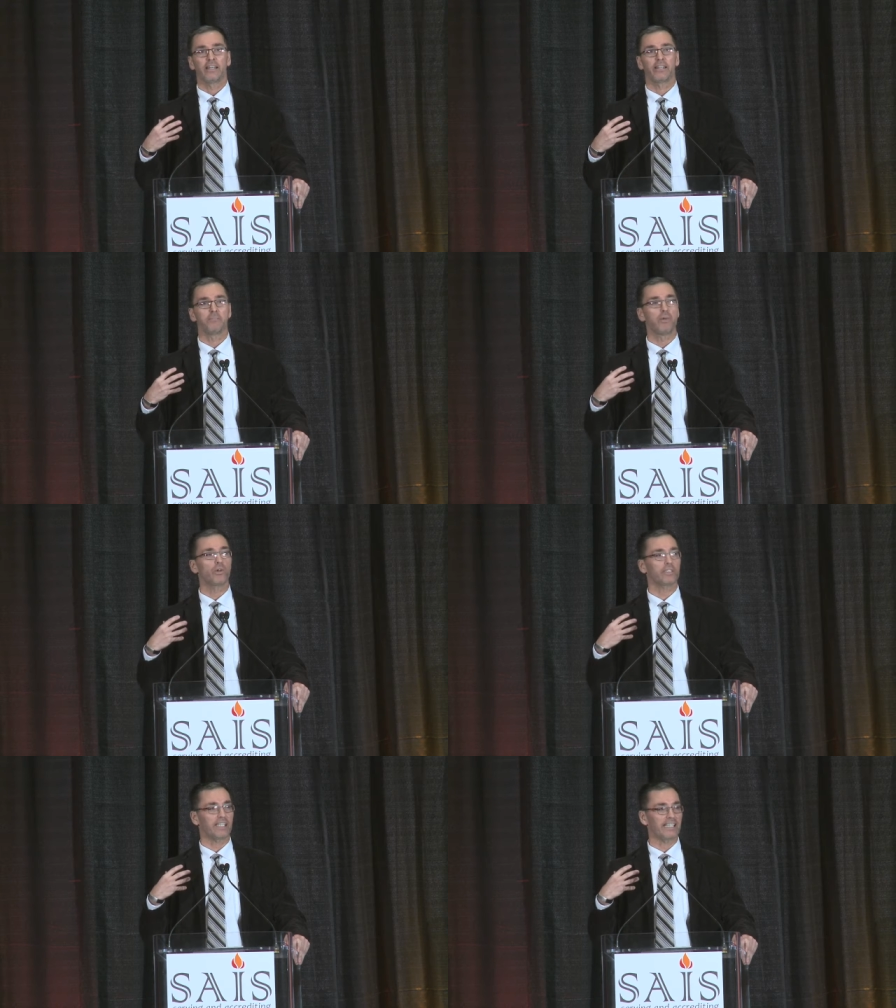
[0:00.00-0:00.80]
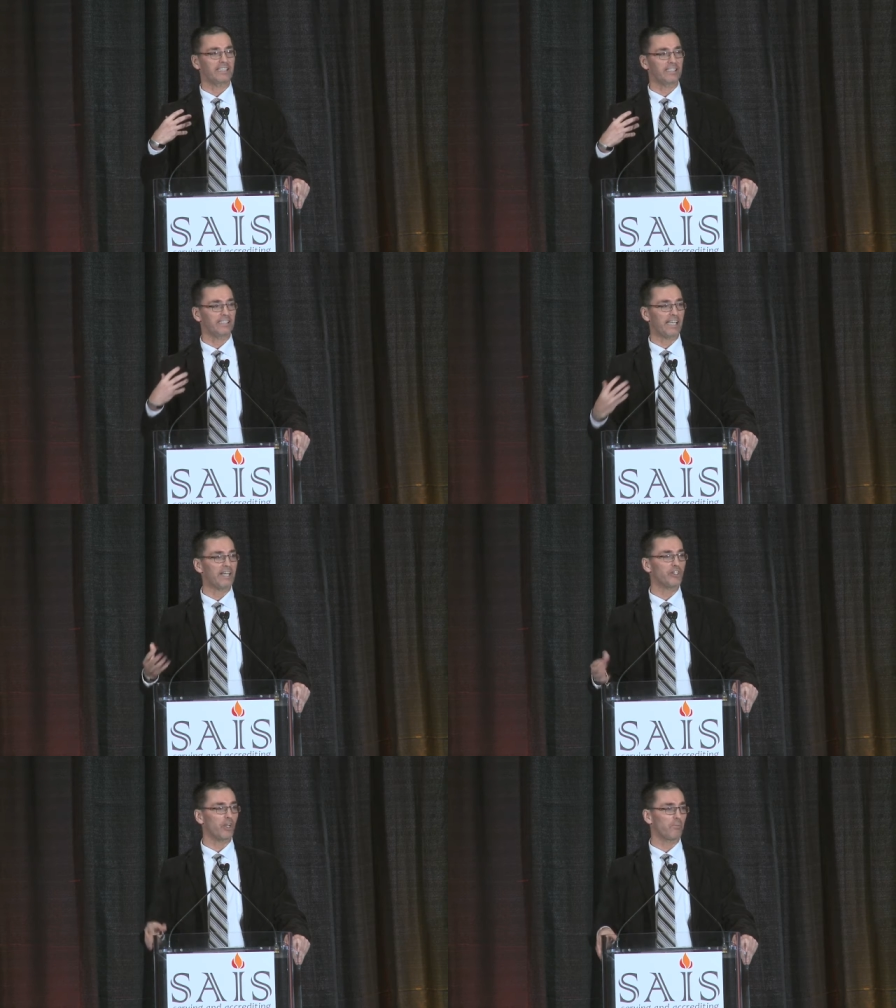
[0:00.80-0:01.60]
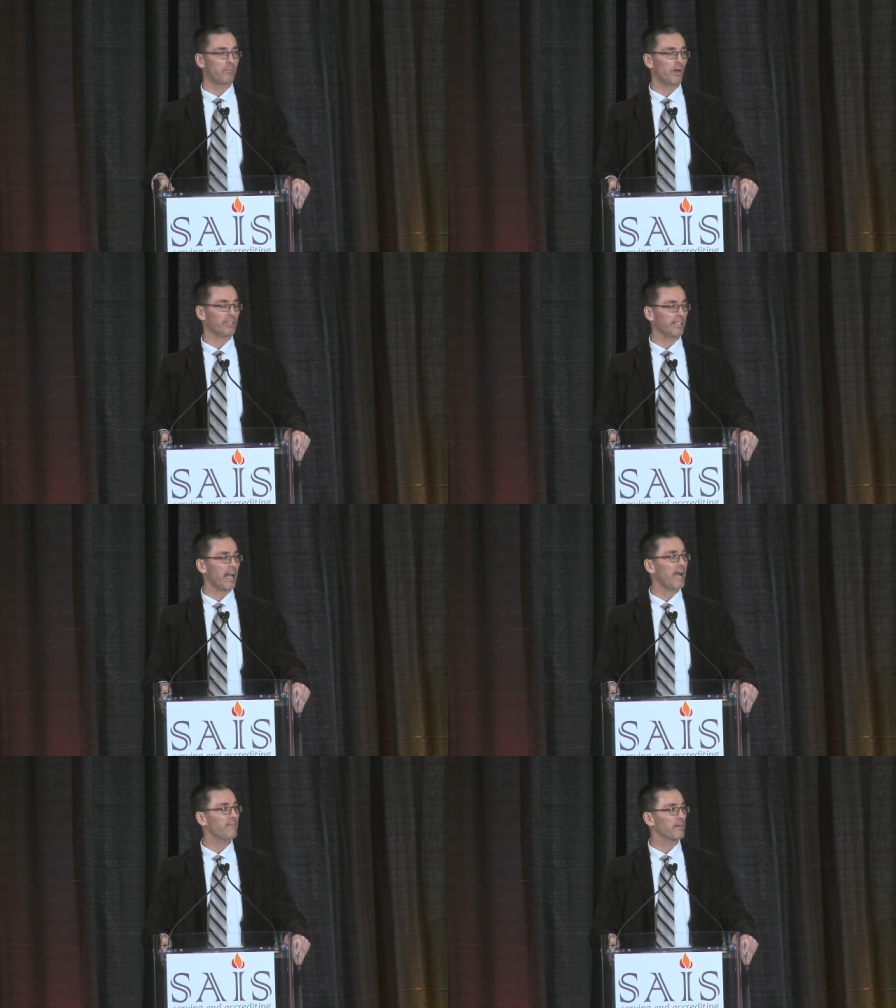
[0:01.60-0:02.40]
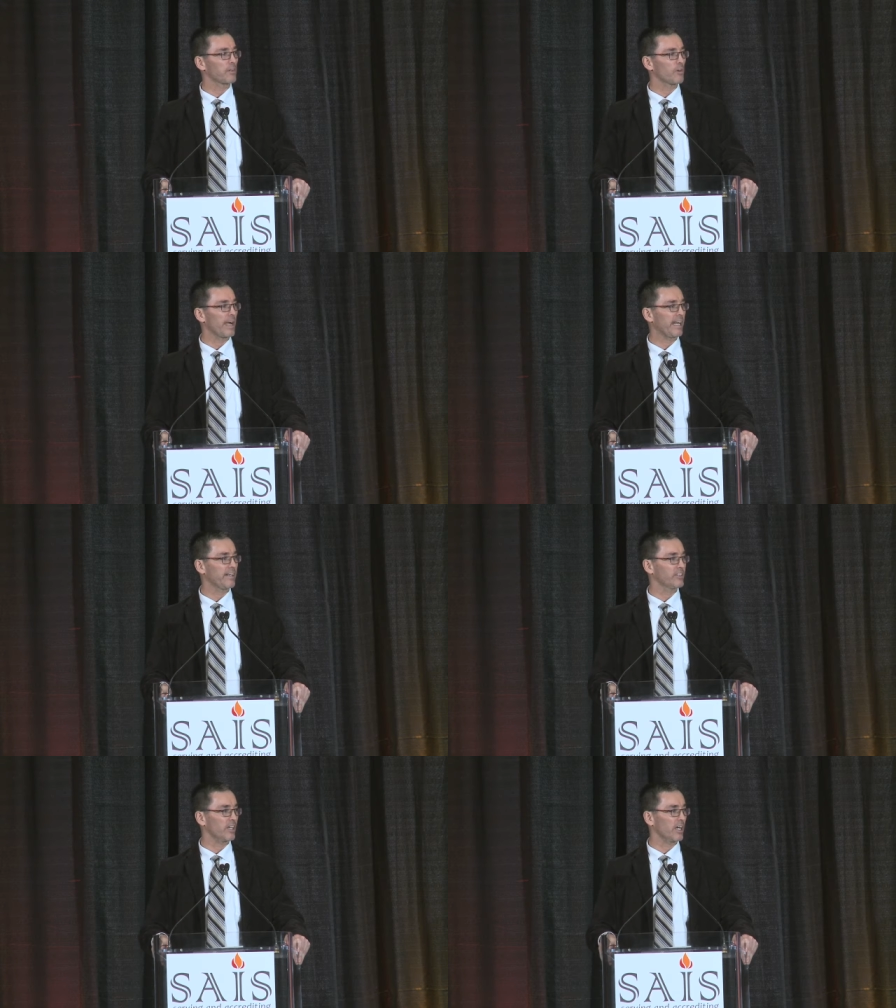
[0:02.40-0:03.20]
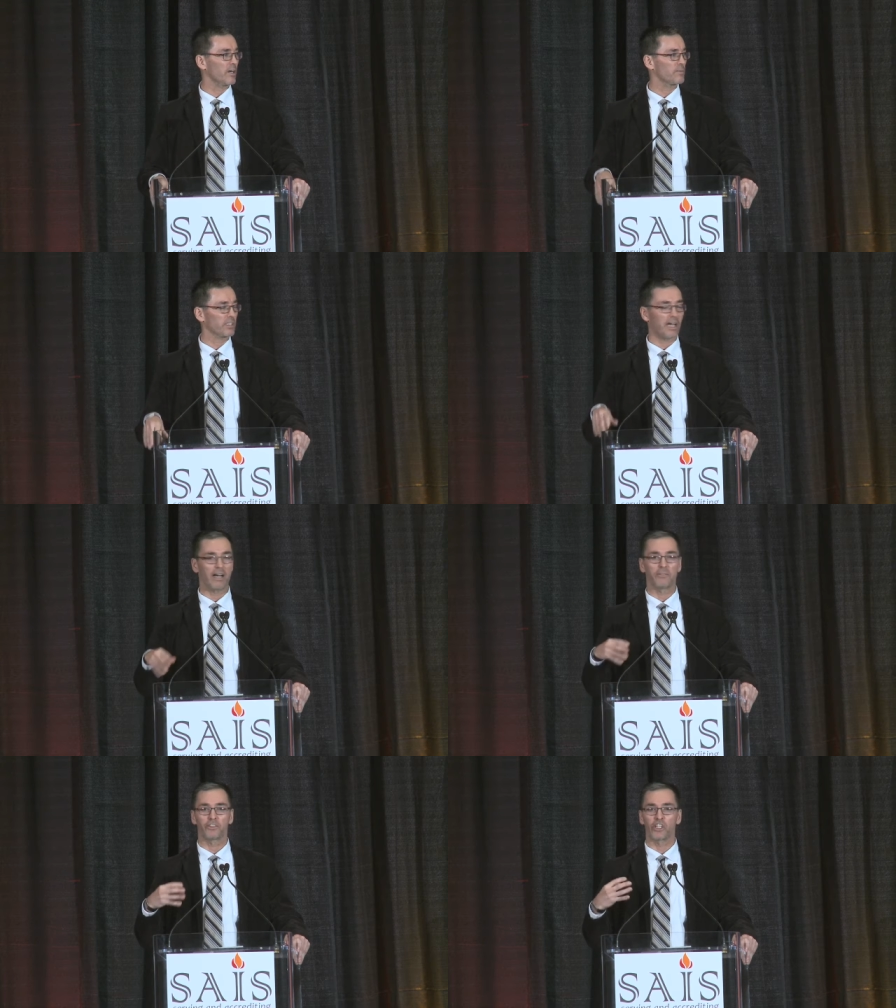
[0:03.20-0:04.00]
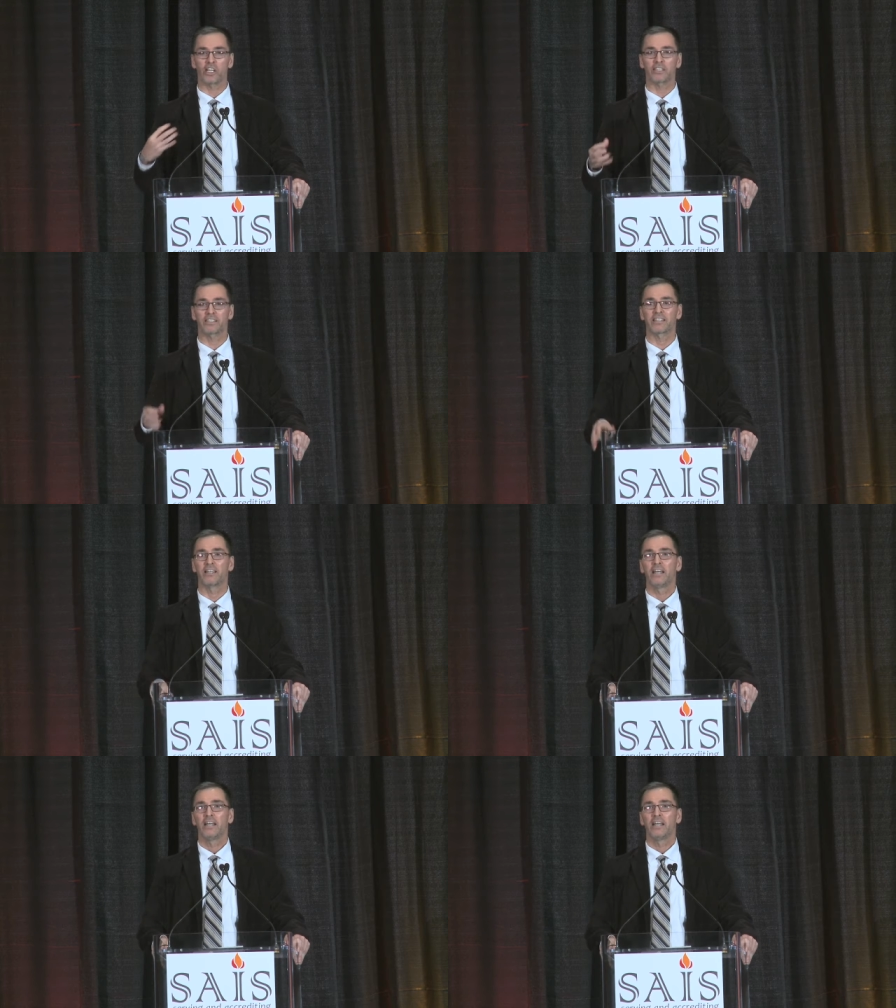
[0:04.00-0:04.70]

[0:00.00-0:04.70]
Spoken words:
the most essential book that I've ever read in terms of just